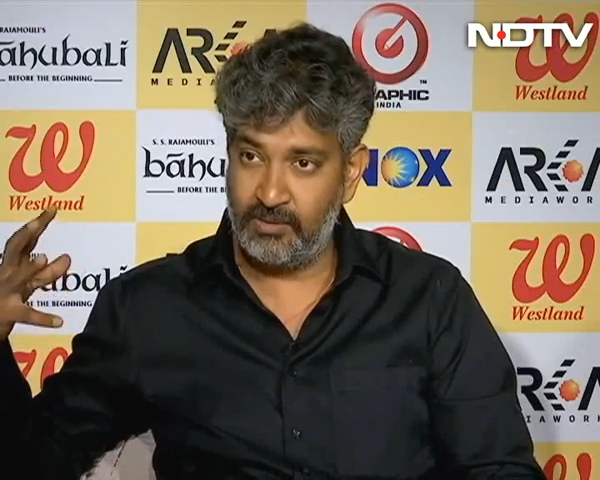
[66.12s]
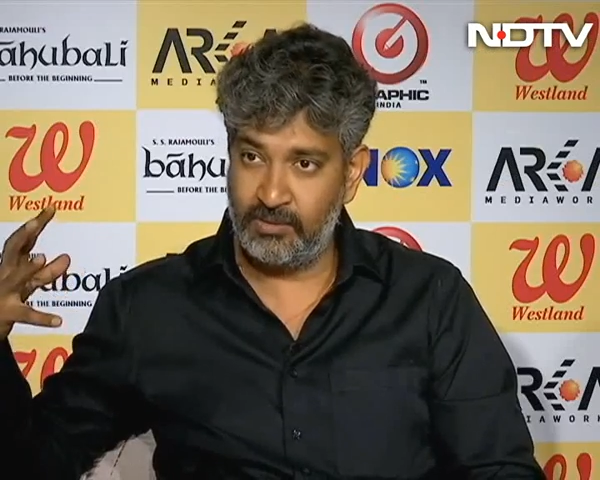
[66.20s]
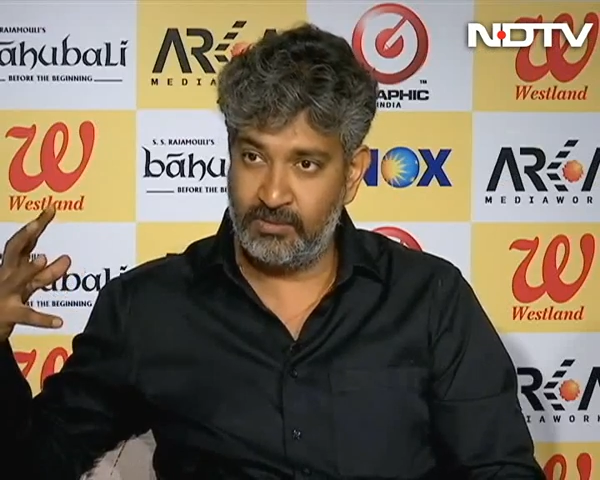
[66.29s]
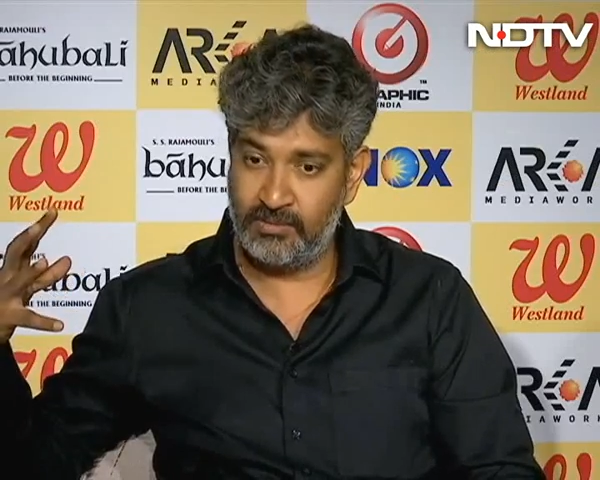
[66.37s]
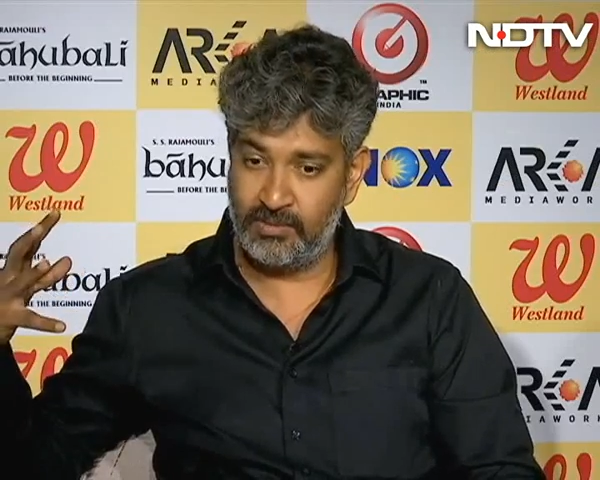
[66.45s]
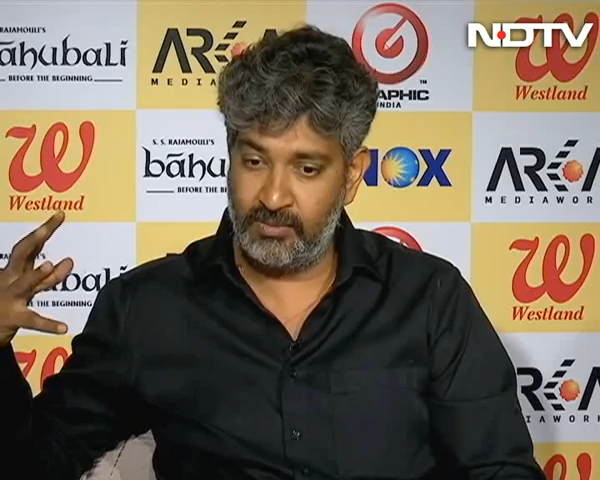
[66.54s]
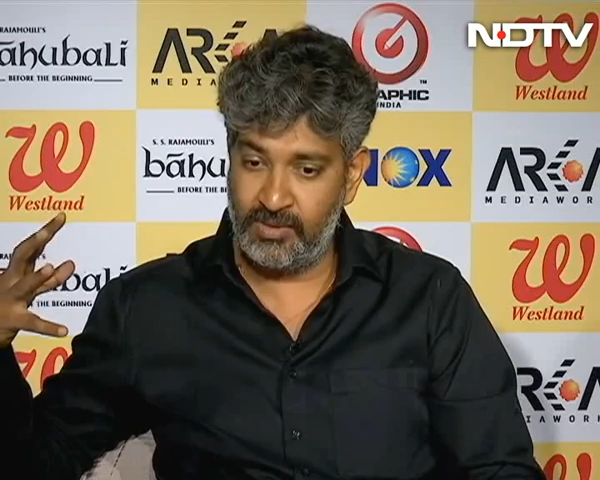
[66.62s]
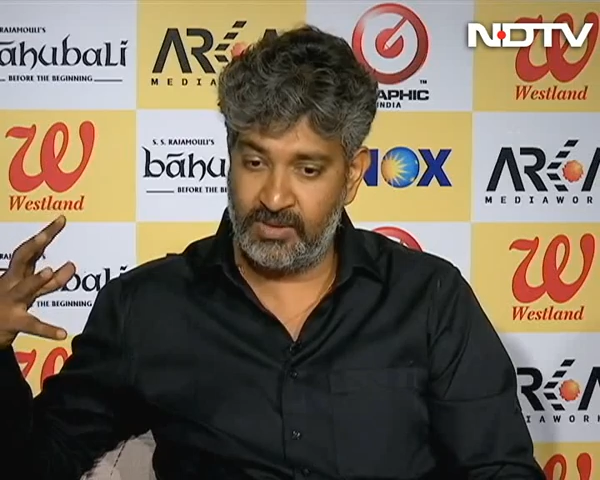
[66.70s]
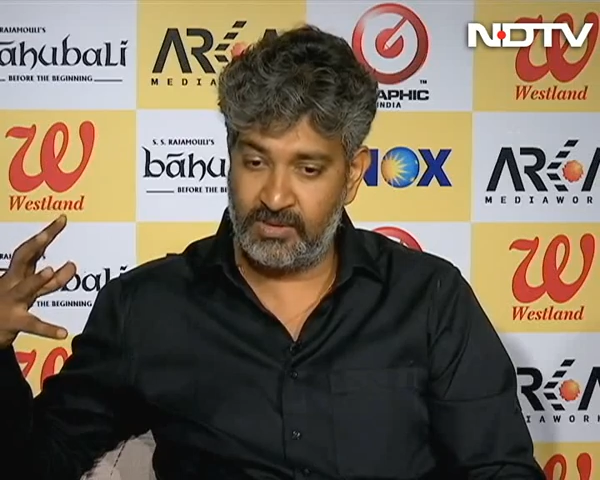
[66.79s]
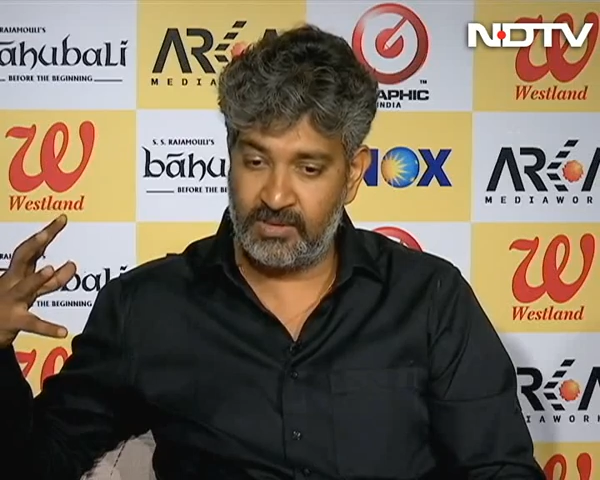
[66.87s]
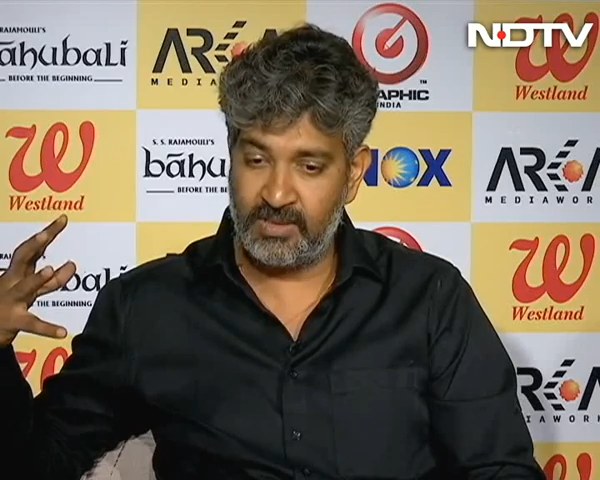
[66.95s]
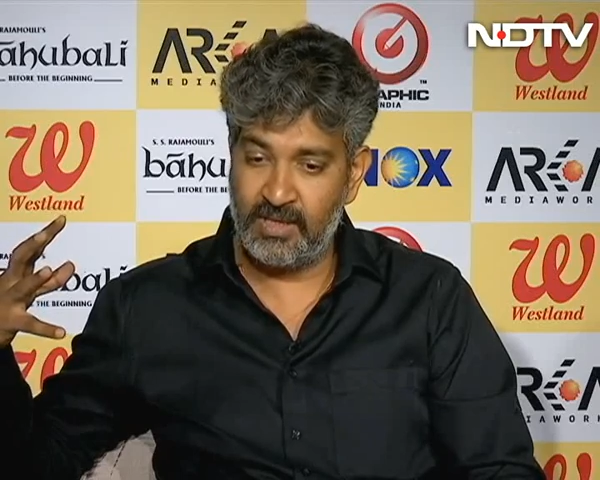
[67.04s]
who who
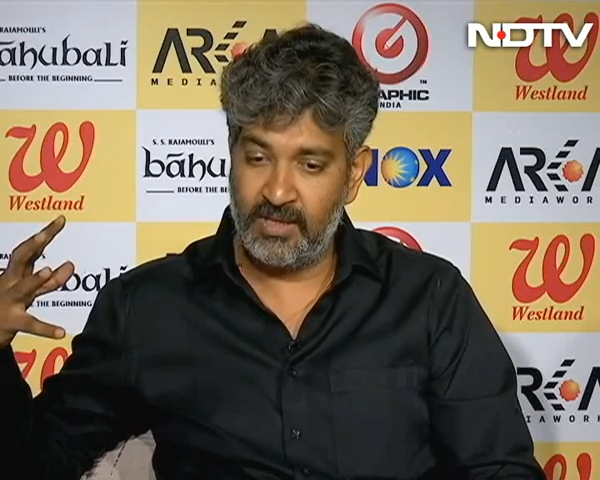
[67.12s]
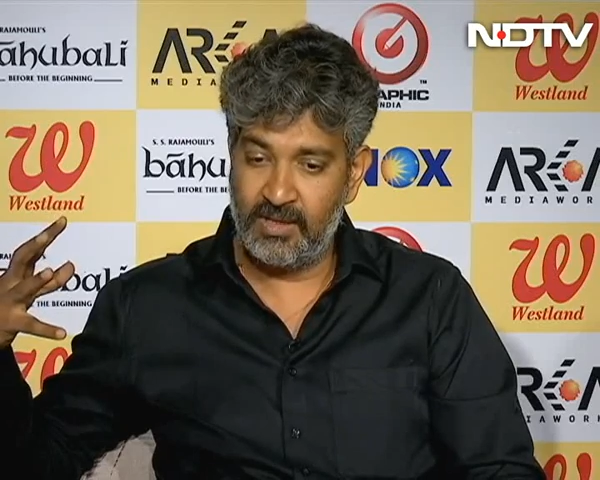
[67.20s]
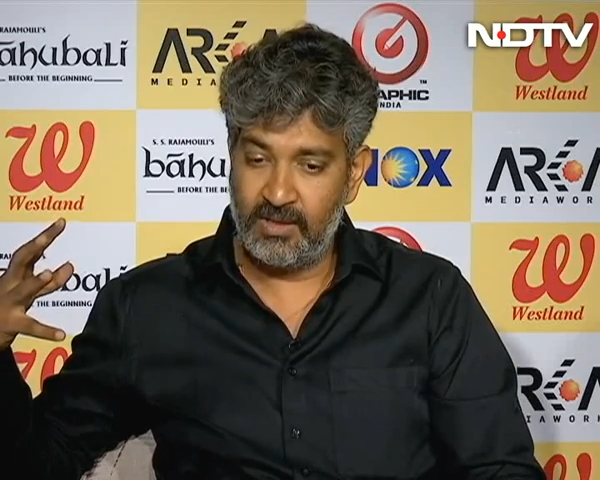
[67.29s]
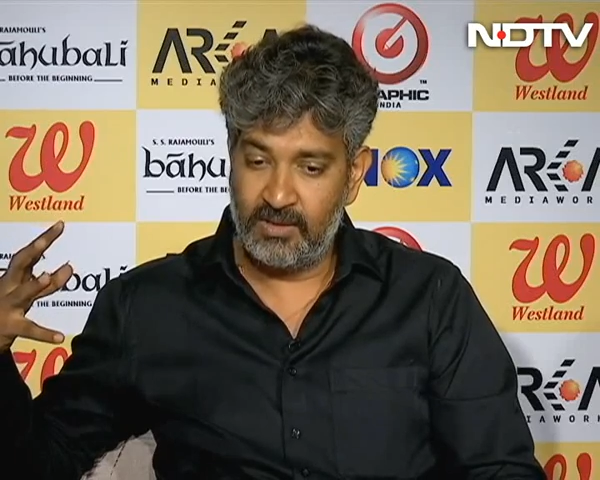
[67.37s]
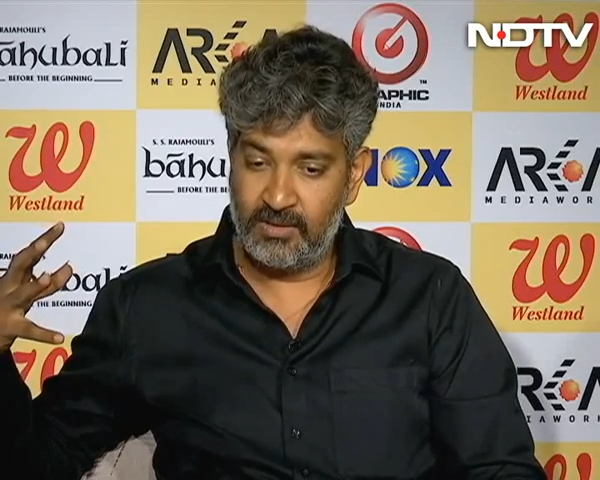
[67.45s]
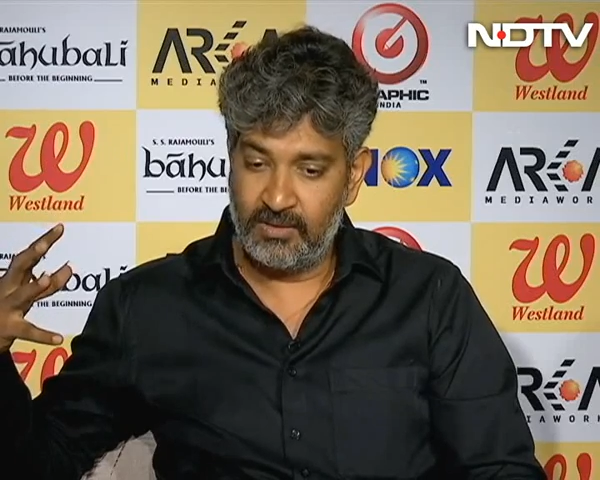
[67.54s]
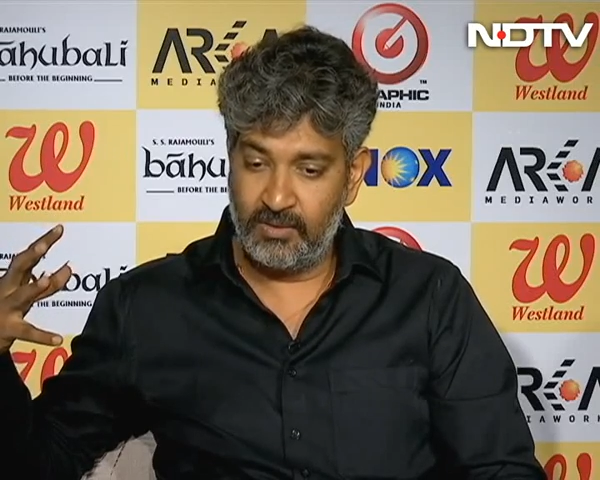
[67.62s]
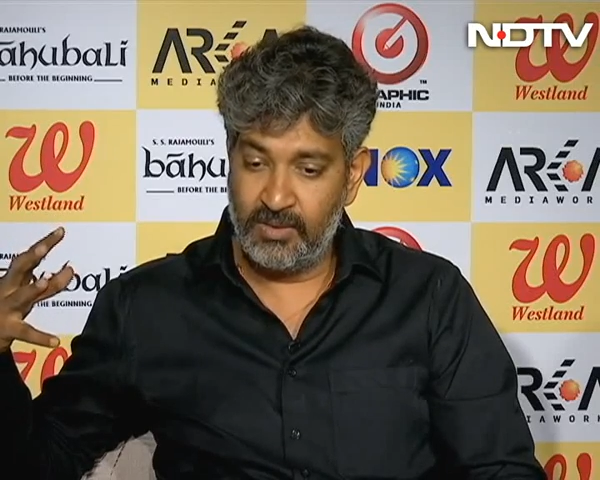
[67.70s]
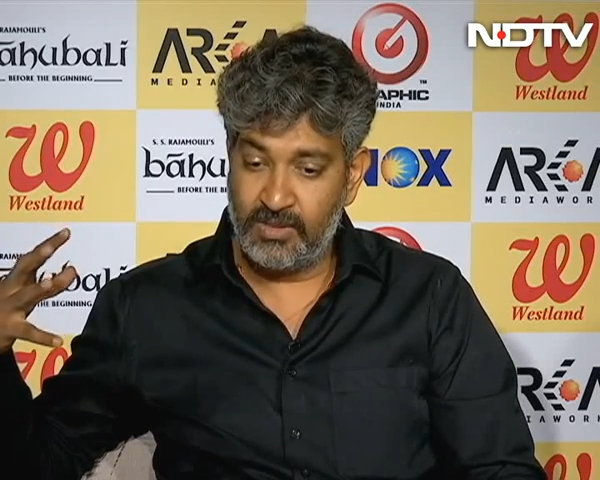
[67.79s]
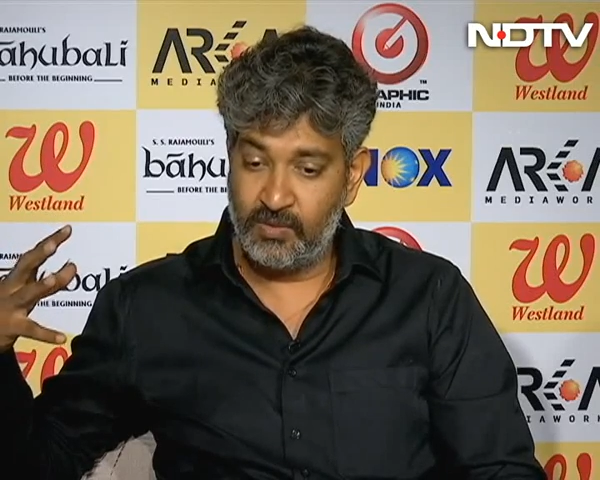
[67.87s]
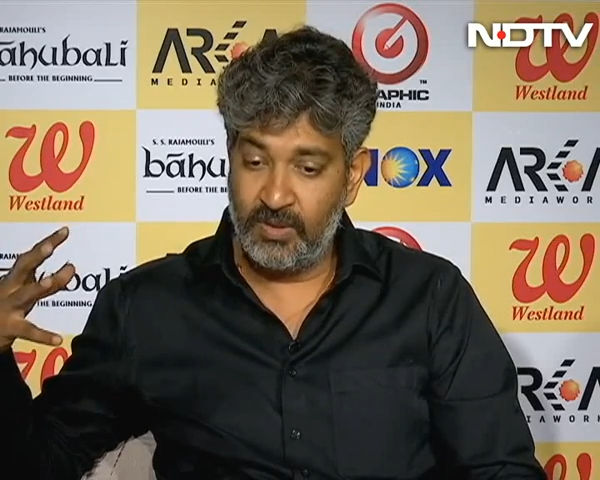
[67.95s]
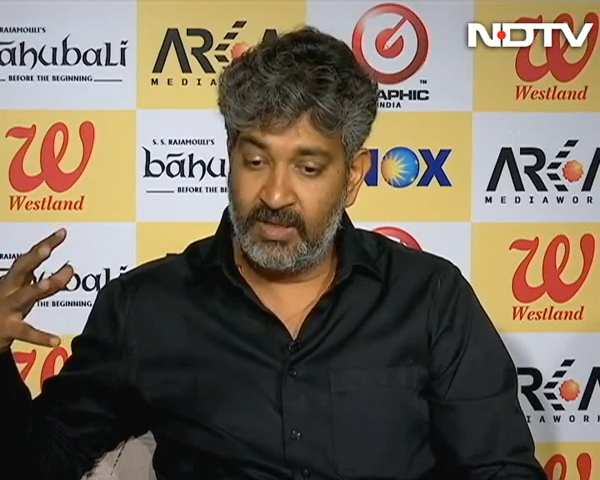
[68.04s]
is
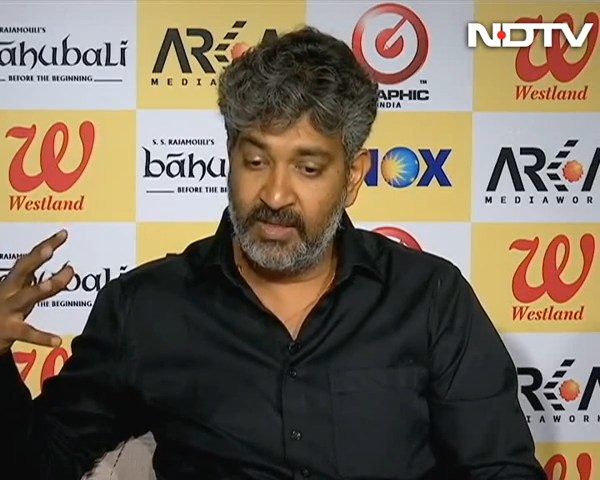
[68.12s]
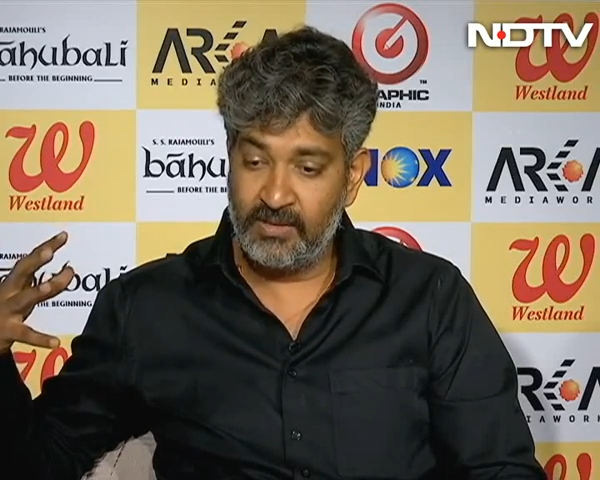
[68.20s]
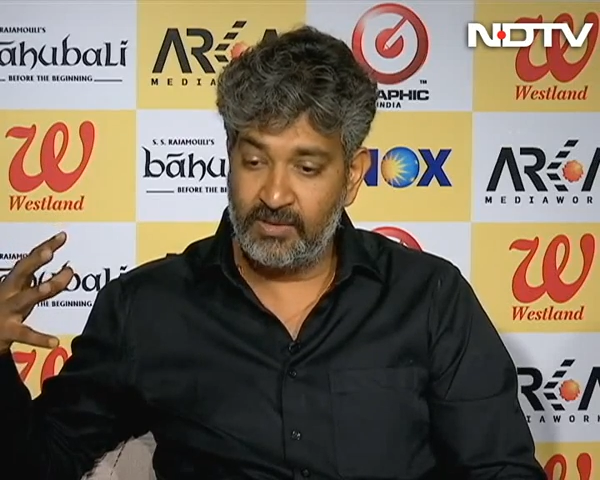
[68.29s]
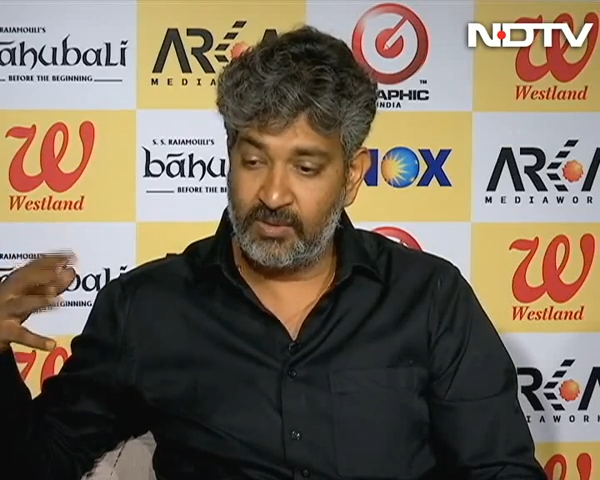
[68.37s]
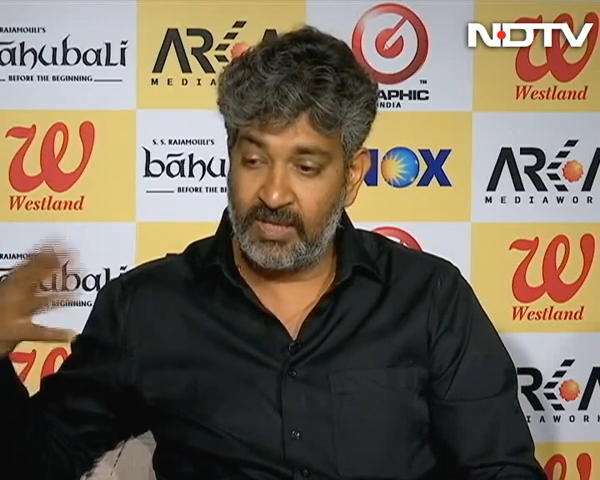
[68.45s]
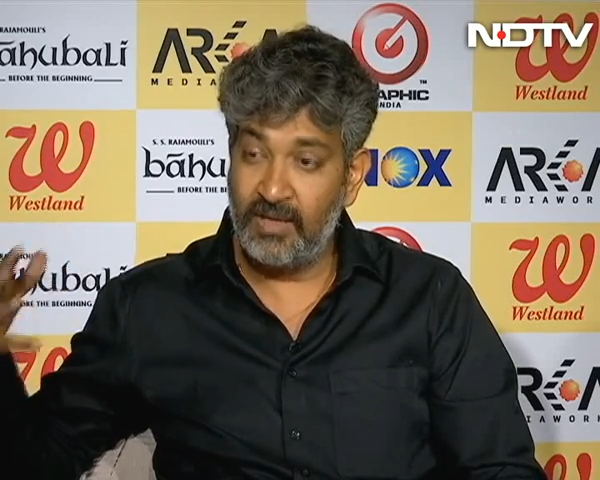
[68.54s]
who is willing to